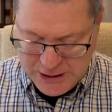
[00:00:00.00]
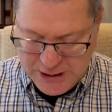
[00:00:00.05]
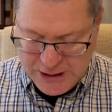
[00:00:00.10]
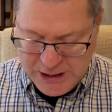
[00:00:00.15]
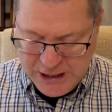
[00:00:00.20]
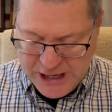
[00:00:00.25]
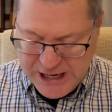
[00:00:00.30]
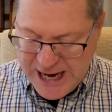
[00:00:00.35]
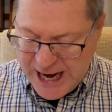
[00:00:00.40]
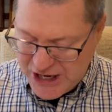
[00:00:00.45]

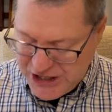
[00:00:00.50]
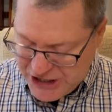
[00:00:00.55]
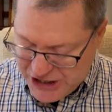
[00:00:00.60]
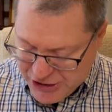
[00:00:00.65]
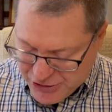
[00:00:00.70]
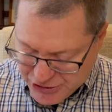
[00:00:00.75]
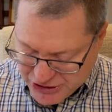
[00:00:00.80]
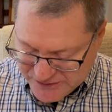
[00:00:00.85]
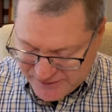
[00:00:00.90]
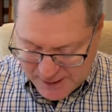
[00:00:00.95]
He had
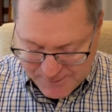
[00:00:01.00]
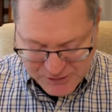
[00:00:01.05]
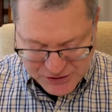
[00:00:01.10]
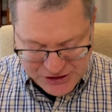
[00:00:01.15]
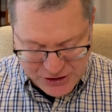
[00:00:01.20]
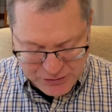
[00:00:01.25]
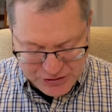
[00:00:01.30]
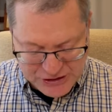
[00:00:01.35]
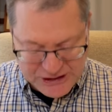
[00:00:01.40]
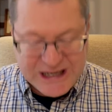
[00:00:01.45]
years of
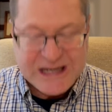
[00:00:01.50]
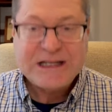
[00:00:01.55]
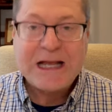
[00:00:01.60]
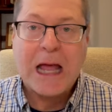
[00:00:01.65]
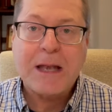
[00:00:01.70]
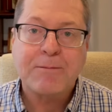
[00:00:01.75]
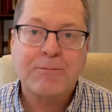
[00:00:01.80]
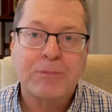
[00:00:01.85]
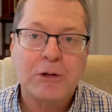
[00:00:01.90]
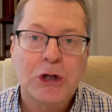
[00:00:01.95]
opportunities
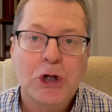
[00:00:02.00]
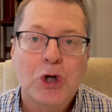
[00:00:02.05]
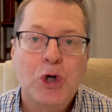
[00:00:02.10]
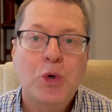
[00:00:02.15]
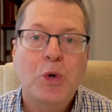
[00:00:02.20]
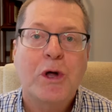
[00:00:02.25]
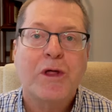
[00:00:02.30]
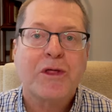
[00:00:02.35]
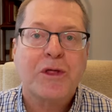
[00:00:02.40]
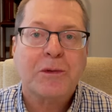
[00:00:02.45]
and
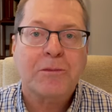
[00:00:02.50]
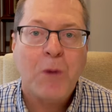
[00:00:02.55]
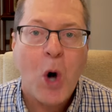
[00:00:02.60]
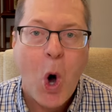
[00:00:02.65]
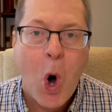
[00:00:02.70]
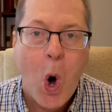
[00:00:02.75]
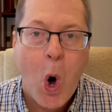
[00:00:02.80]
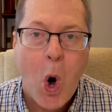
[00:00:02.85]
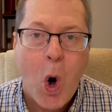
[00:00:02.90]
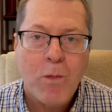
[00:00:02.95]
blew them
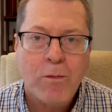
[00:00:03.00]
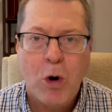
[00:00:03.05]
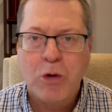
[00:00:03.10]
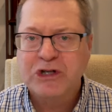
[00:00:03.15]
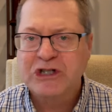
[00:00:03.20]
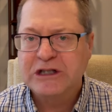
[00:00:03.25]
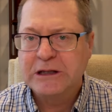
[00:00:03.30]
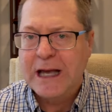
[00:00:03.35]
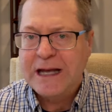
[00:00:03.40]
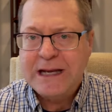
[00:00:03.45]
all.
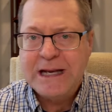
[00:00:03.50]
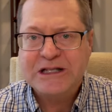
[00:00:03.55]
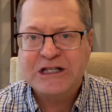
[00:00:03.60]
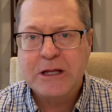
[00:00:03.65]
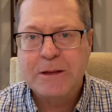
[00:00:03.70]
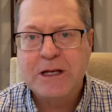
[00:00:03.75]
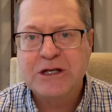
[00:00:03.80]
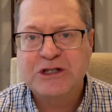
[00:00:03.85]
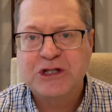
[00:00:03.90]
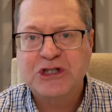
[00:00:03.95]
Most ladies
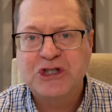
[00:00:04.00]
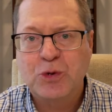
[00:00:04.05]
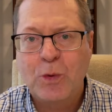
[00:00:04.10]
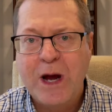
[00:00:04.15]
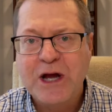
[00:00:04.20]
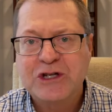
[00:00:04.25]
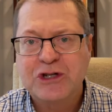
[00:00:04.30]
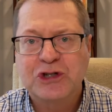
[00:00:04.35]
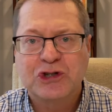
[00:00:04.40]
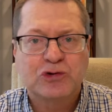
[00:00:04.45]
in this
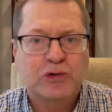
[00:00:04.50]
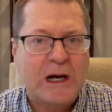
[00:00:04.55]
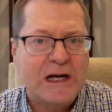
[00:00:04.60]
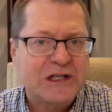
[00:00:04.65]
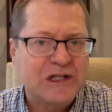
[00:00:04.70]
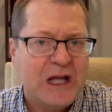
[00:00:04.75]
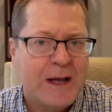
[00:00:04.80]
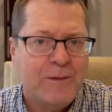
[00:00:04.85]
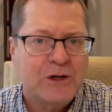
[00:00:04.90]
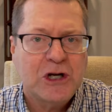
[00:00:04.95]
situation try
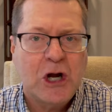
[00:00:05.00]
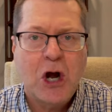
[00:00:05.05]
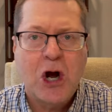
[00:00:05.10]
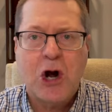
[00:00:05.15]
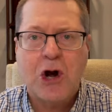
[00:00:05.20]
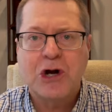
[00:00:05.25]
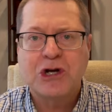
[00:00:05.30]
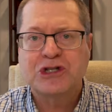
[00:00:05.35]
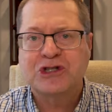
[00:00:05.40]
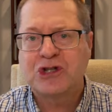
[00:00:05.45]

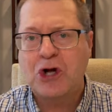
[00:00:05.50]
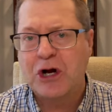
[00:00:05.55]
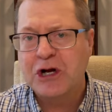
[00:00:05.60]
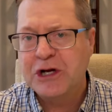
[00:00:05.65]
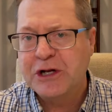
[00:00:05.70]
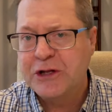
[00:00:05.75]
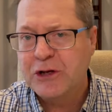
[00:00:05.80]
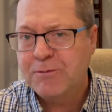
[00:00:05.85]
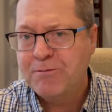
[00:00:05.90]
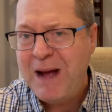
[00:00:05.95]
seminars, talking
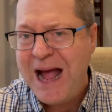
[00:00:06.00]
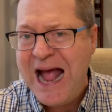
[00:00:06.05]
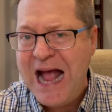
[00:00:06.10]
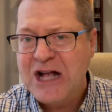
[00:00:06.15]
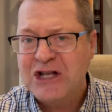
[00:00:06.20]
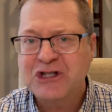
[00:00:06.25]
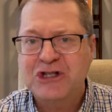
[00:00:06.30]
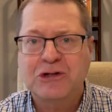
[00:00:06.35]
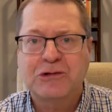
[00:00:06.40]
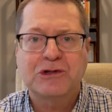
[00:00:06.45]
to their
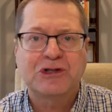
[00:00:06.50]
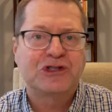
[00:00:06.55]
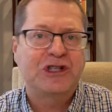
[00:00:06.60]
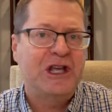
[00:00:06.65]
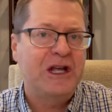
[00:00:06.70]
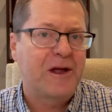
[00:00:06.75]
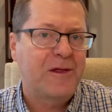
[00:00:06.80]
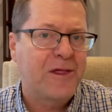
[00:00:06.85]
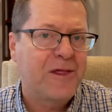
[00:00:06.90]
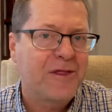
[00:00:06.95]
pastor,
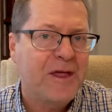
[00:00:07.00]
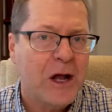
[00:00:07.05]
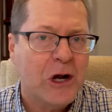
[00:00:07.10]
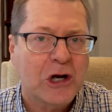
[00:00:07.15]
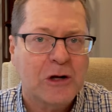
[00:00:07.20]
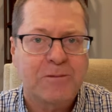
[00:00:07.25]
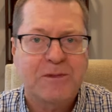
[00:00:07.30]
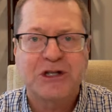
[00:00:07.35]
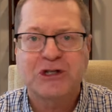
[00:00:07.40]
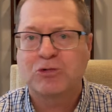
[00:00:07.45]
seeing a
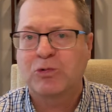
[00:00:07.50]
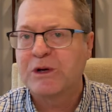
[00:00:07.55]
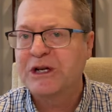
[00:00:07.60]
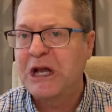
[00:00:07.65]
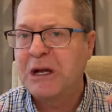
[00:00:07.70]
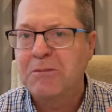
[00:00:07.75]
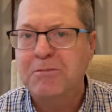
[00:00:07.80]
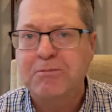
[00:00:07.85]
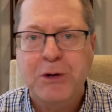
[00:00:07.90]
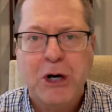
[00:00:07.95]
therapist,
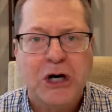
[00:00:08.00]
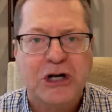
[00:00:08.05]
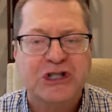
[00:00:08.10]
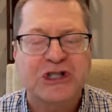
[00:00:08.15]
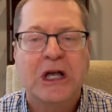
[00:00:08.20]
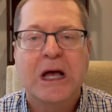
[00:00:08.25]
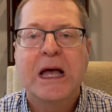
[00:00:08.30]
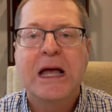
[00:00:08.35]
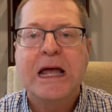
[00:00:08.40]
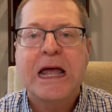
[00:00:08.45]
reading books.
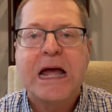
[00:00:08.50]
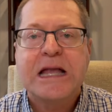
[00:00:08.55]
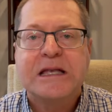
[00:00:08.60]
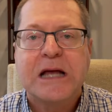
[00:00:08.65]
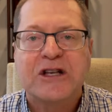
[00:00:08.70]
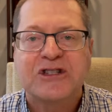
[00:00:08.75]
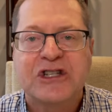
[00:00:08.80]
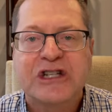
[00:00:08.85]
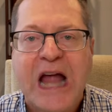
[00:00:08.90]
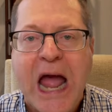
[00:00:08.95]
It
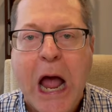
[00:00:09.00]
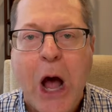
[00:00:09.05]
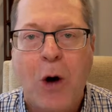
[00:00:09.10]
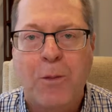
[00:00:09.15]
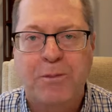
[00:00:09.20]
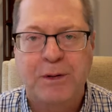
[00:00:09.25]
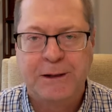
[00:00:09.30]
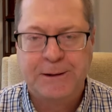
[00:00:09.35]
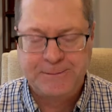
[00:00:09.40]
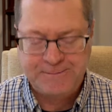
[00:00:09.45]
doesn't
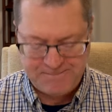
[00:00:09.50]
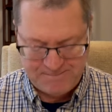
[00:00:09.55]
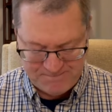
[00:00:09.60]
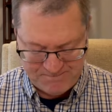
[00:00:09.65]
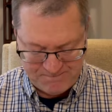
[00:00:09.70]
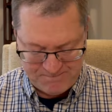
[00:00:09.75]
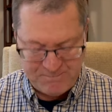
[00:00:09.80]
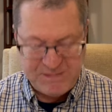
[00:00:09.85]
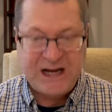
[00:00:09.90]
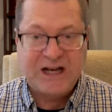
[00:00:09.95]
help
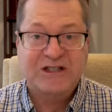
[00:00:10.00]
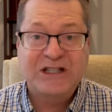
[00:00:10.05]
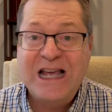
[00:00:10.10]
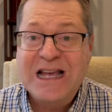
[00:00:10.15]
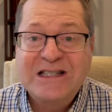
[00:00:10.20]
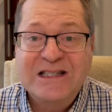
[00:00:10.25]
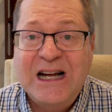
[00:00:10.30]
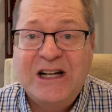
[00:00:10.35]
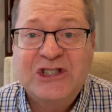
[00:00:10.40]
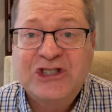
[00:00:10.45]
because
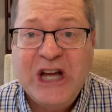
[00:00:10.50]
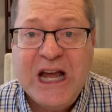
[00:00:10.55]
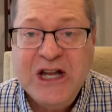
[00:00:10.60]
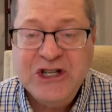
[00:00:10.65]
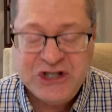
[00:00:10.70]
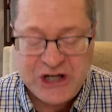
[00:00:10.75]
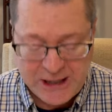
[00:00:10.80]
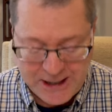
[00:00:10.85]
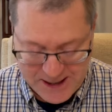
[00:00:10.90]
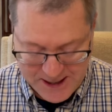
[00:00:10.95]
he's not
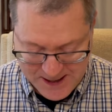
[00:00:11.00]
changing.